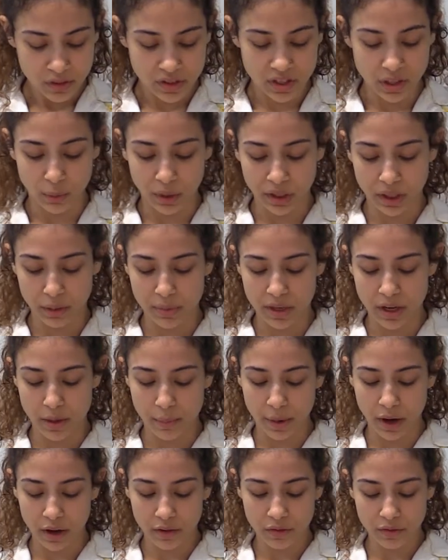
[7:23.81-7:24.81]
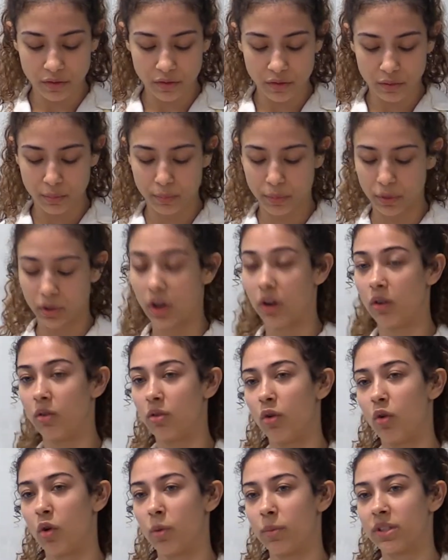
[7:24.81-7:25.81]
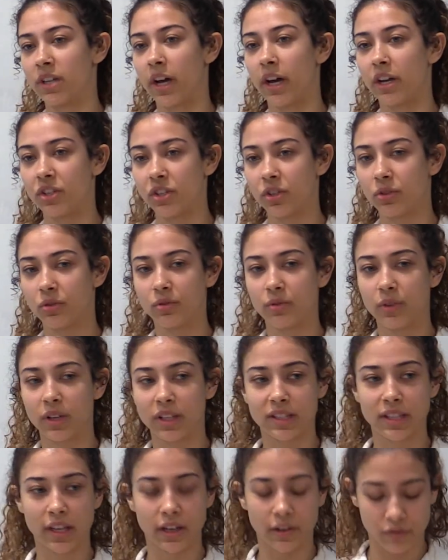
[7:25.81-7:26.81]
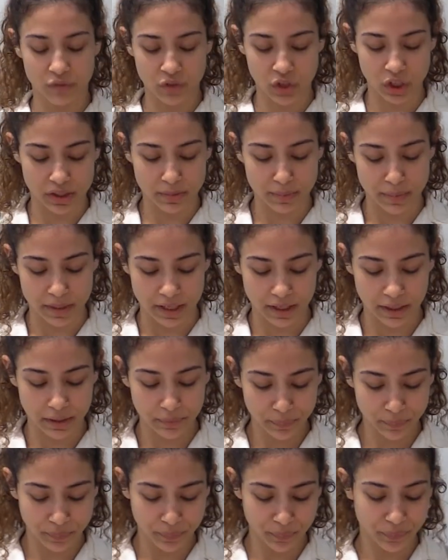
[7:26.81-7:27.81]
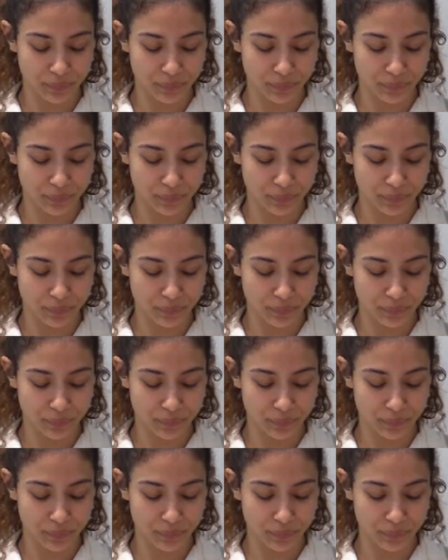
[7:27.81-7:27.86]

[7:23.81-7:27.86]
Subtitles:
Someone can be above, below, or beside you, instead of just being.